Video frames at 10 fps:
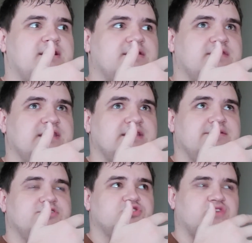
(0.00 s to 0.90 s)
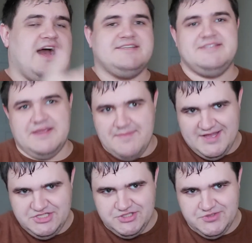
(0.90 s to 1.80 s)
the drastic
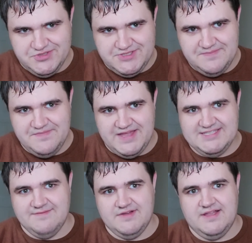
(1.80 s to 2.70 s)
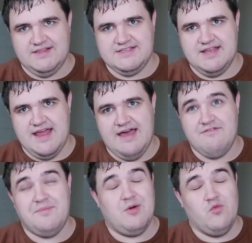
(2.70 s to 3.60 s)
measures that something like this can
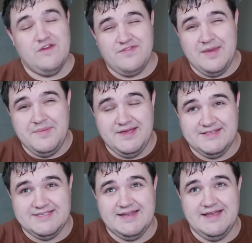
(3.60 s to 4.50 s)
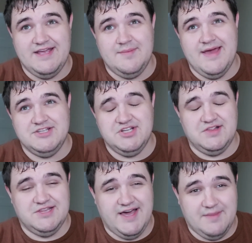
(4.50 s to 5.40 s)
have. But with that being said, I could imagine a
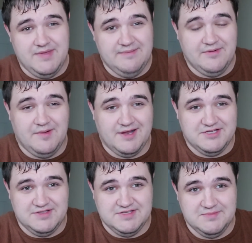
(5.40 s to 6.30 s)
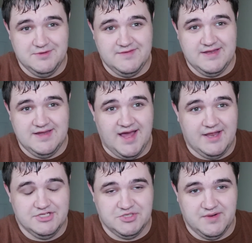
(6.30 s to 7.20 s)
lot of people watching this movie and not
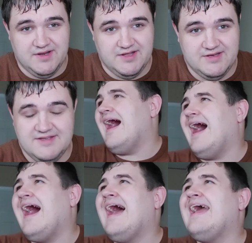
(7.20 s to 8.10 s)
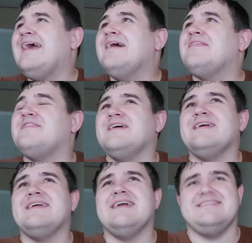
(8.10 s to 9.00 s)
enjoying it. I
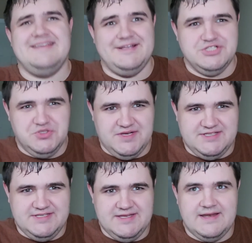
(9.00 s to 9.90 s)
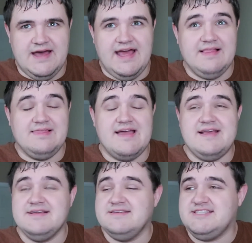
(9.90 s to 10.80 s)
think it's interesting. I
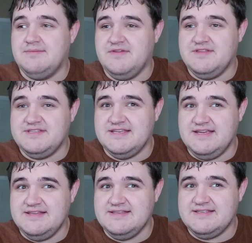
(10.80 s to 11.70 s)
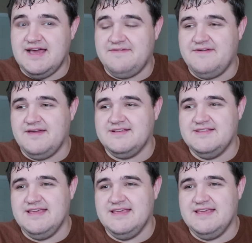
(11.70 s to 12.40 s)
like some of the scenes. I think the